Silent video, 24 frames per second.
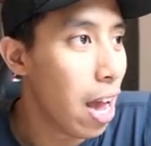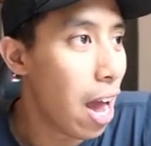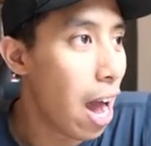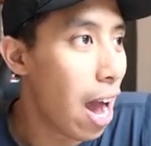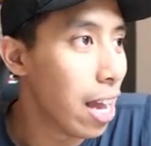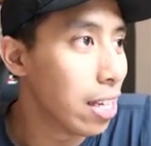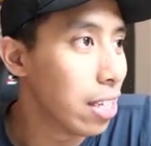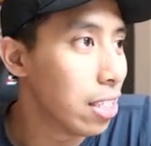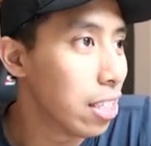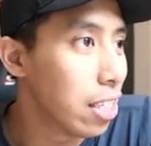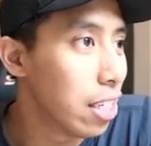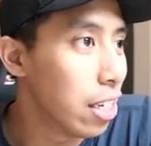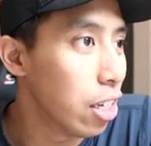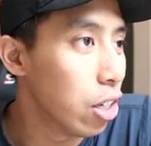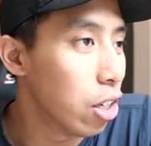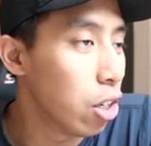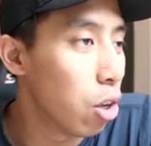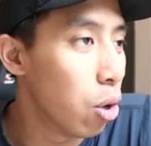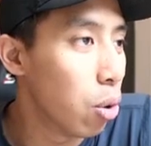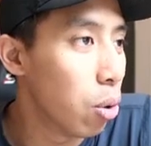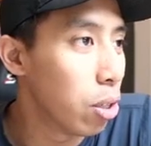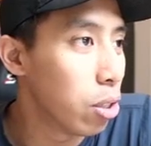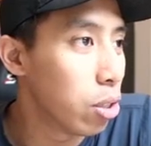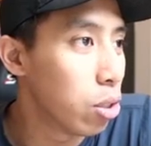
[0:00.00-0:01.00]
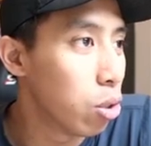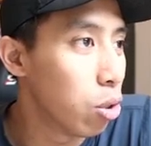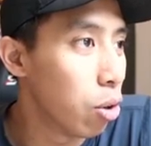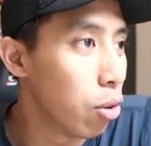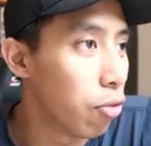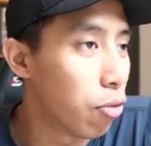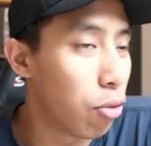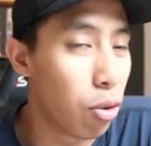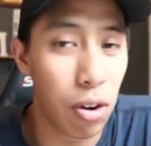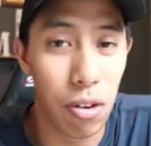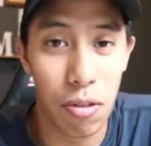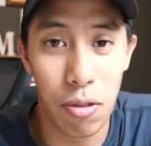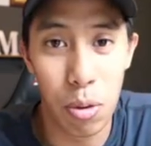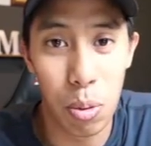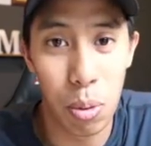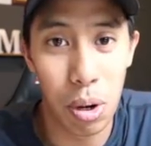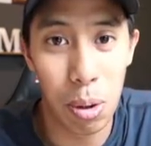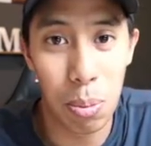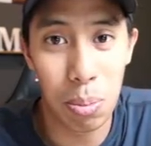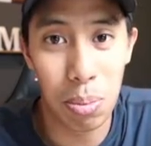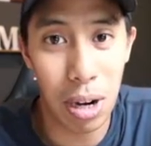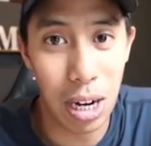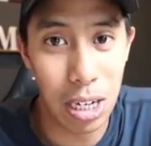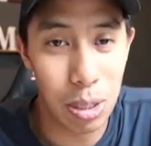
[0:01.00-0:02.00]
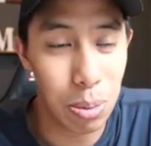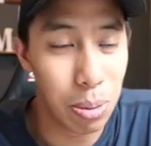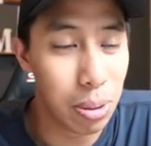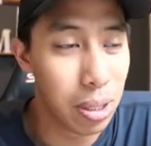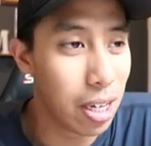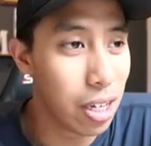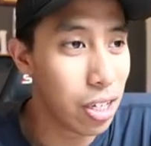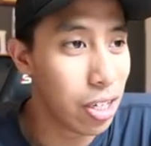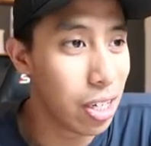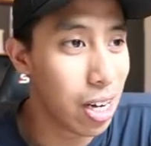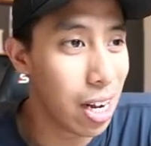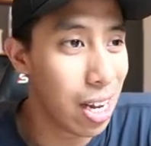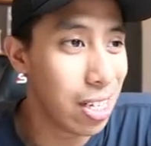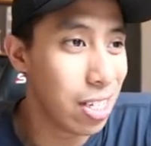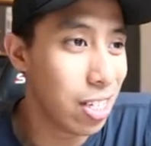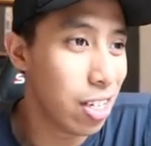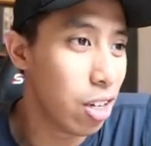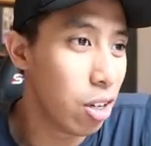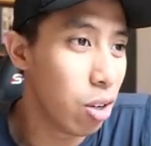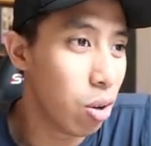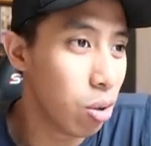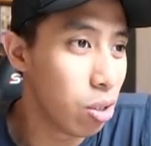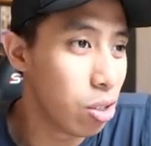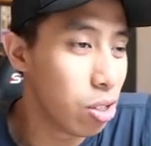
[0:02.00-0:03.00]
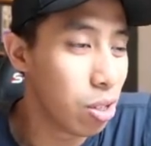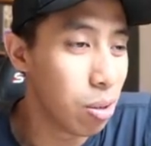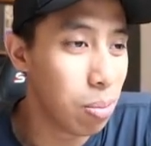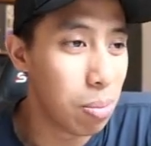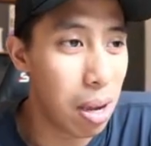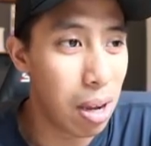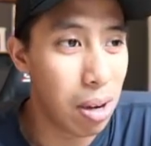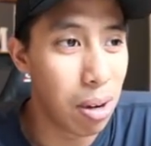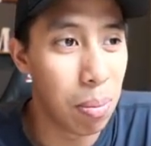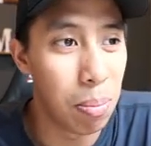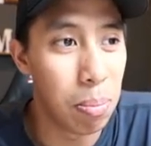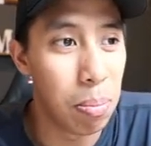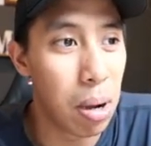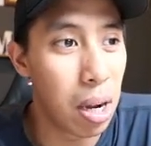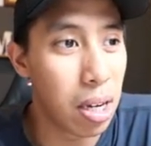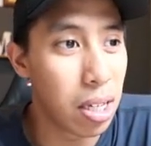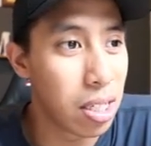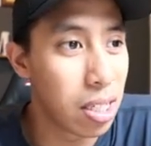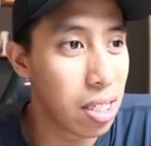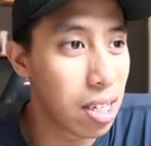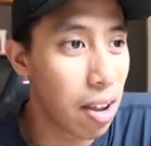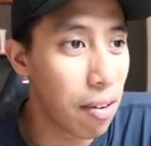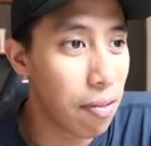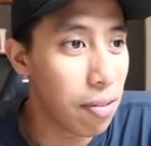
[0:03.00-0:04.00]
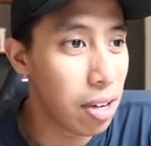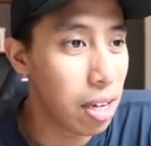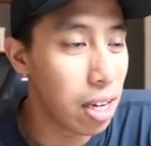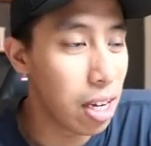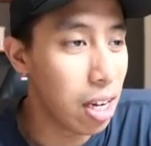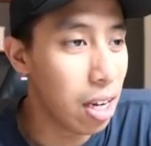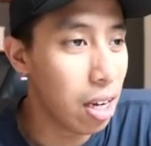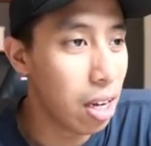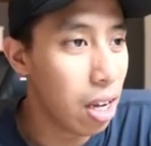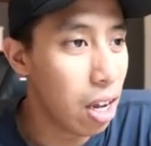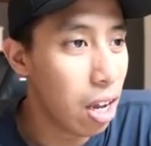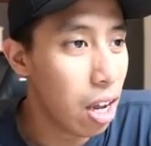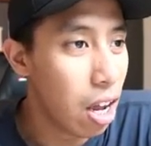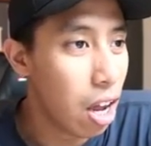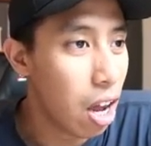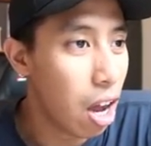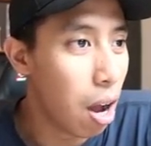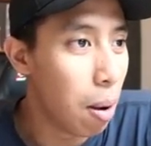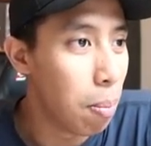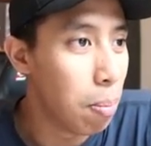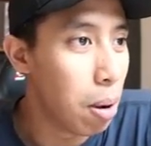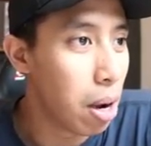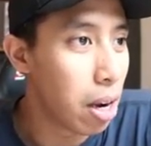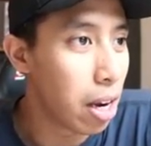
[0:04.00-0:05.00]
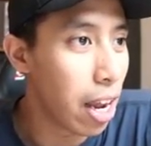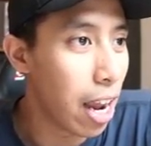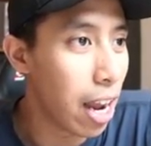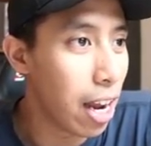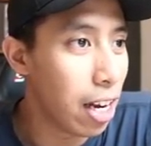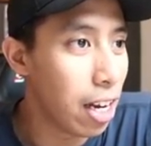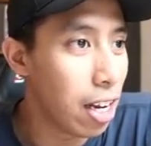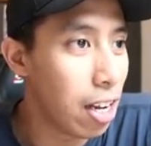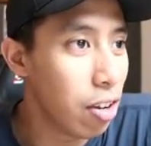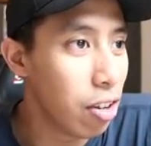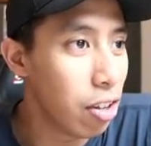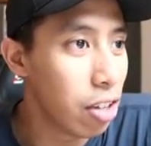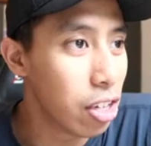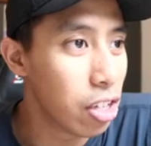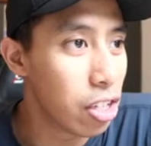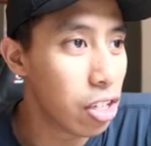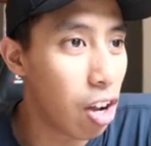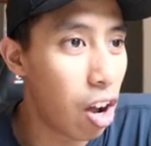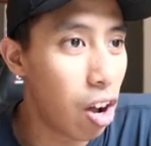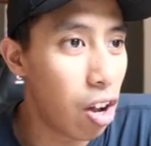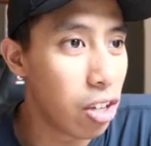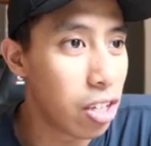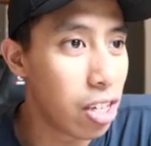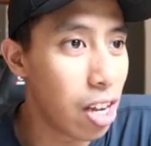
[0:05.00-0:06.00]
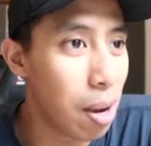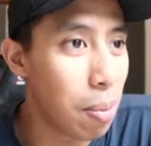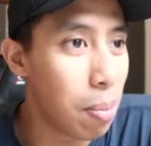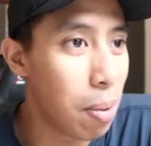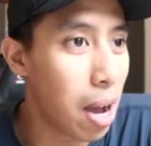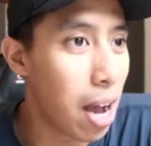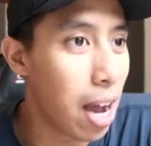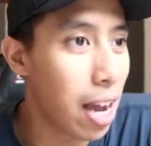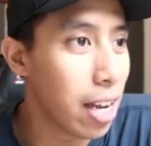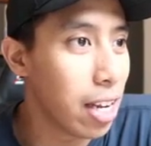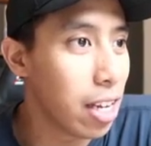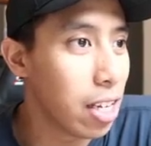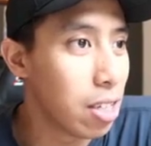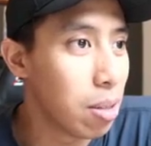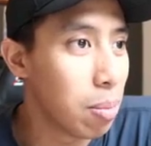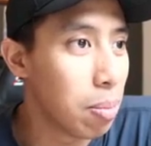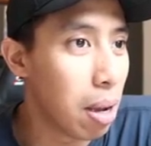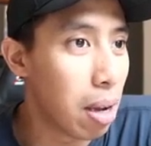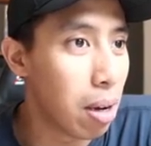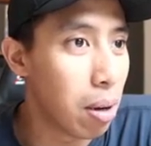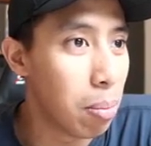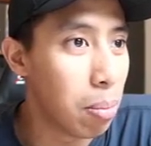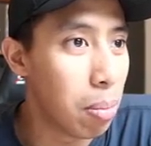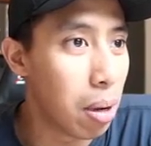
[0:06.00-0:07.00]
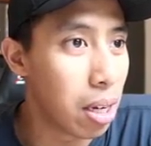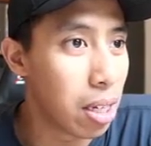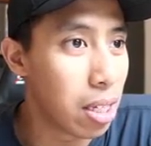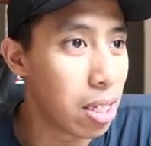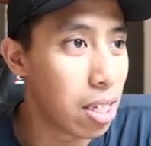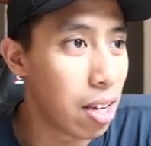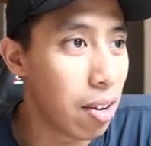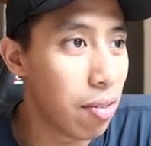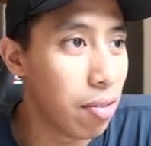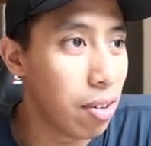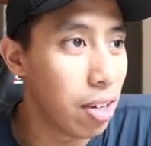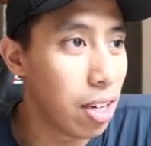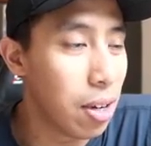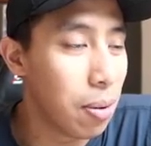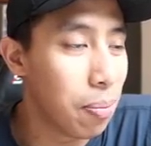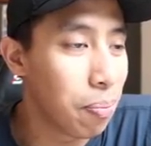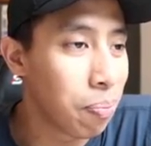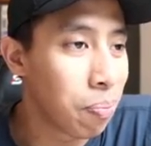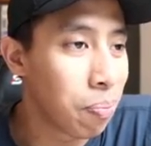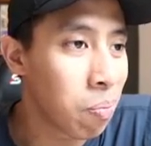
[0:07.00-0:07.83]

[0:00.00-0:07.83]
I see it going to a for if you want a price prediction, I see it going to about a buck 70, a buck 80. This all-time high is about a buck 70.